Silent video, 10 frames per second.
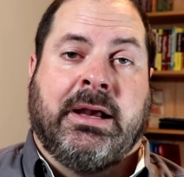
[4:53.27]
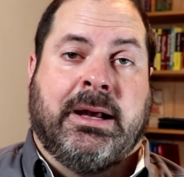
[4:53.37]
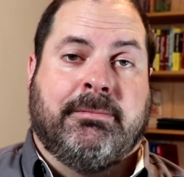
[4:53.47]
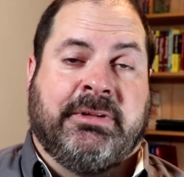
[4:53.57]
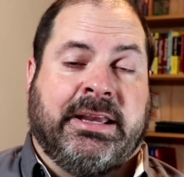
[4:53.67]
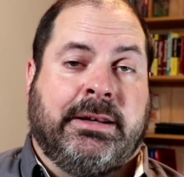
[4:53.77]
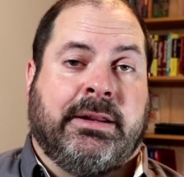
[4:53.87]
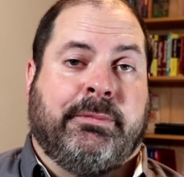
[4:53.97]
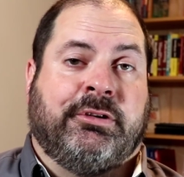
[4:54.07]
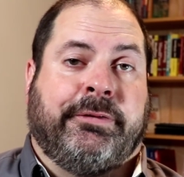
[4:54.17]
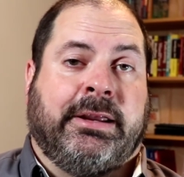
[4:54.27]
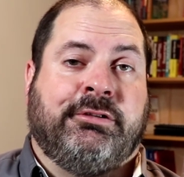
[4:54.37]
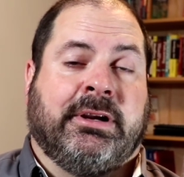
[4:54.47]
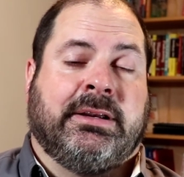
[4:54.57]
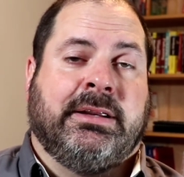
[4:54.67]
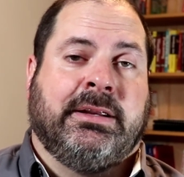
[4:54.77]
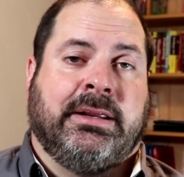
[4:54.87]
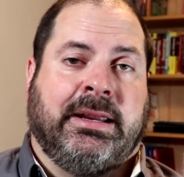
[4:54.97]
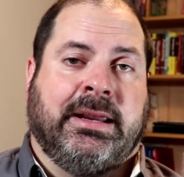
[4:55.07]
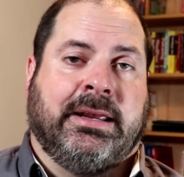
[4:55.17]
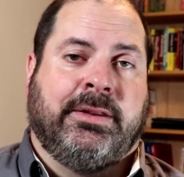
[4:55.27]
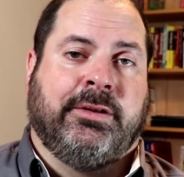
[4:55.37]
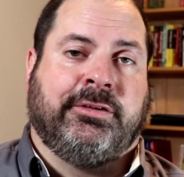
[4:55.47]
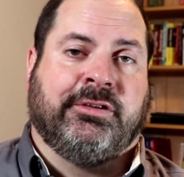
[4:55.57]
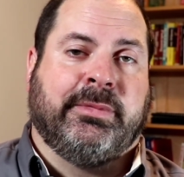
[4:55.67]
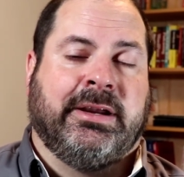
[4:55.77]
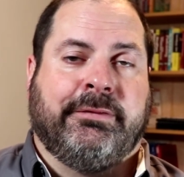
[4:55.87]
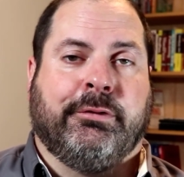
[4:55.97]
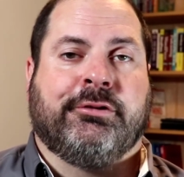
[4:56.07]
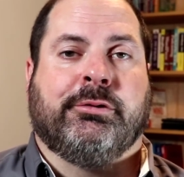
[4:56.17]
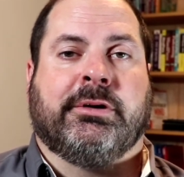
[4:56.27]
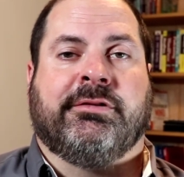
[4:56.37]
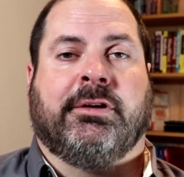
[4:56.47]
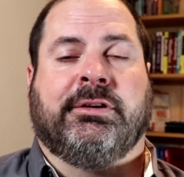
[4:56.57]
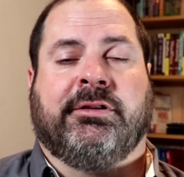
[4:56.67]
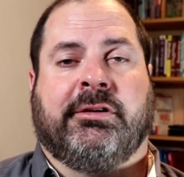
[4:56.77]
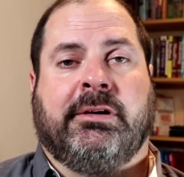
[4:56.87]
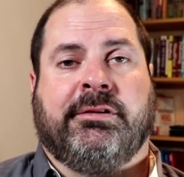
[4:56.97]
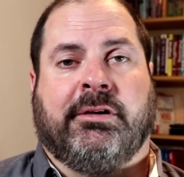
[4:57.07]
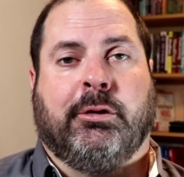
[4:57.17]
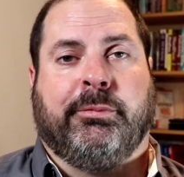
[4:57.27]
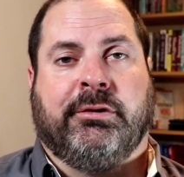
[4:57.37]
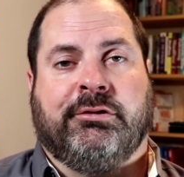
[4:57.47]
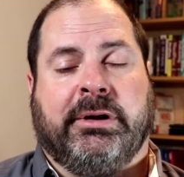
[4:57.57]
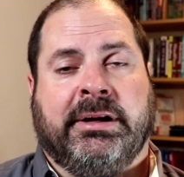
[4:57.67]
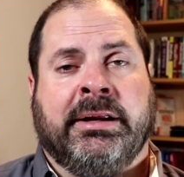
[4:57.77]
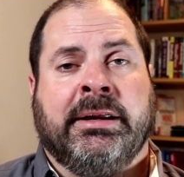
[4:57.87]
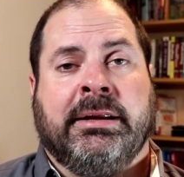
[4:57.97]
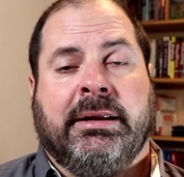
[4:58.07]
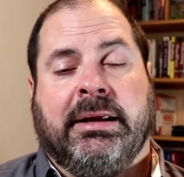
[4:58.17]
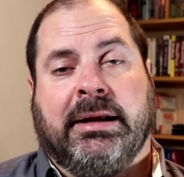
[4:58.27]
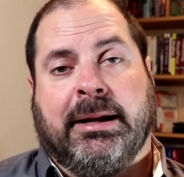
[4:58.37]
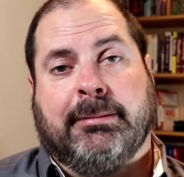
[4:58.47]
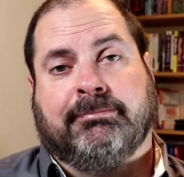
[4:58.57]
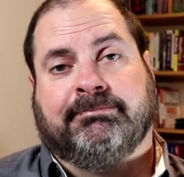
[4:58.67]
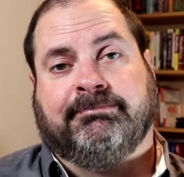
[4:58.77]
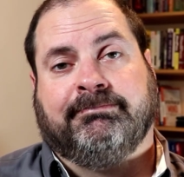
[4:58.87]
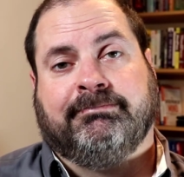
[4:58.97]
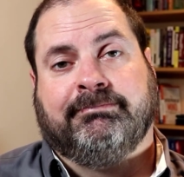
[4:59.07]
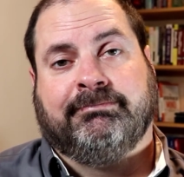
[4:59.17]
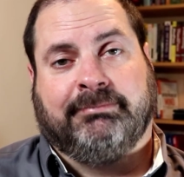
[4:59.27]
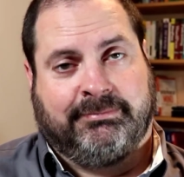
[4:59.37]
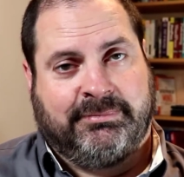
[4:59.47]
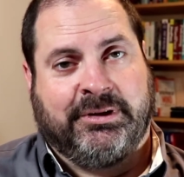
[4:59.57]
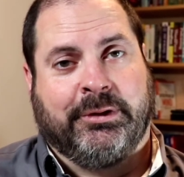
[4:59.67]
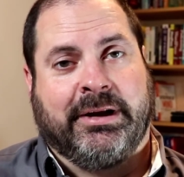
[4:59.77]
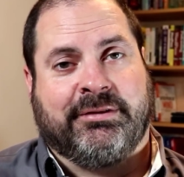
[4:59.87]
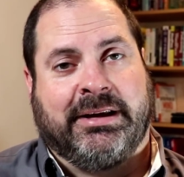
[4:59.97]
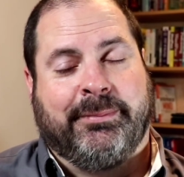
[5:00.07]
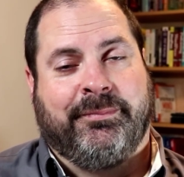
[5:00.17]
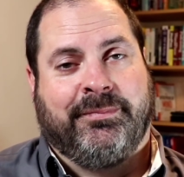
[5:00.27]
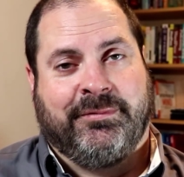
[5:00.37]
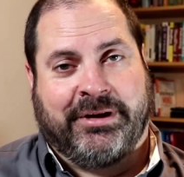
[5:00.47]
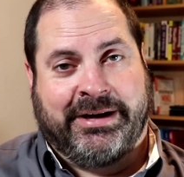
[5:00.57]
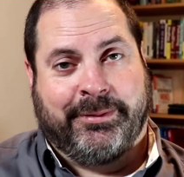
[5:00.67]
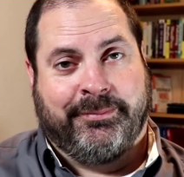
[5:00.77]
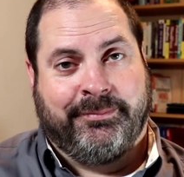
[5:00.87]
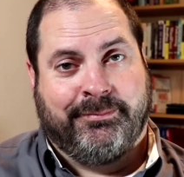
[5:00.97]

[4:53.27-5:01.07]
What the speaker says: Again, I'm Jeff Hayek, and this is my virtual consulting series. I hope you enjoy it. Till next time, signing out.